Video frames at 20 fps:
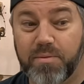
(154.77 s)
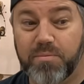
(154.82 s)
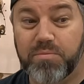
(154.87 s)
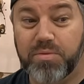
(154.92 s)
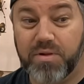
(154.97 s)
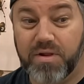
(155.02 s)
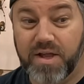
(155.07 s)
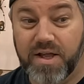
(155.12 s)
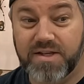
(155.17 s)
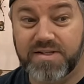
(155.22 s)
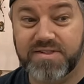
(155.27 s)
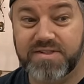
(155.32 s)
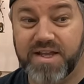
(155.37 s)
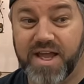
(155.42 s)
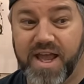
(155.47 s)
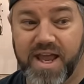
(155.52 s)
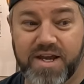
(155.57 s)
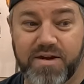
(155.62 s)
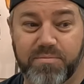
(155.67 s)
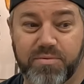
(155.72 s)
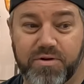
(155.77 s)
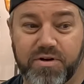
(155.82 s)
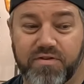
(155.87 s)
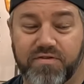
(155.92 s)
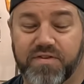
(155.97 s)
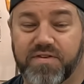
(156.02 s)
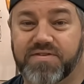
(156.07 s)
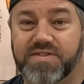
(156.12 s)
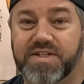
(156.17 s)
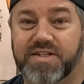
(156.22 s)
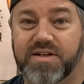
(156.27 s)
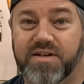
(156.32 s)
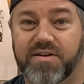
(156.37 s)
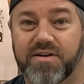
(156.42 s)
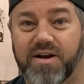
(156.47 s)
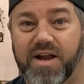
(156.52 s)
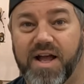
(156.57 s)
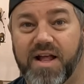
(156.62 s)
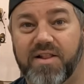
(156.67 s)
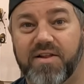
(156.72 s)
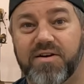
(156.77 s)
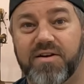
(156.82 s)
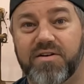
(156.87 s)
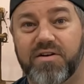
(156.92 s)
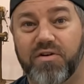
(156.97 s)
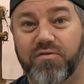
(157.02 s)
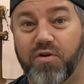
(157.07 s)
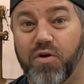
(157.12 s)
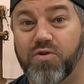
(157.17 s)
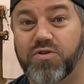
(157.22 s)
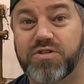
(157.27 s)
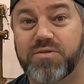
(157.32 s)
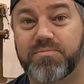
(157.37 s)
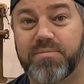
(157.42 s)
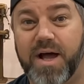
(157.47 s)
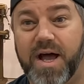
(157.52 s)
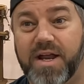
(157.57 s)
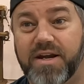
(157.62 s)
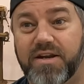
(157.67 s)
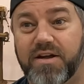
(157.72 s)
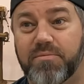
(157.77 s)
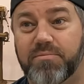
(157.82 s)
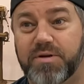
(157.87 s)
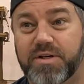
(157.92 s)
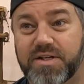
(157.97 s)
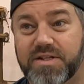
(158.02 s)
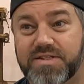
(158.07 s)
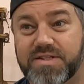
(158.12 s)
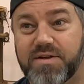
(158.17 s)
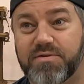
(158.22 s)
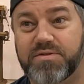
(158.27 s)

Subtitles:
Plus, I had to put a $1,500 erosion bond up because I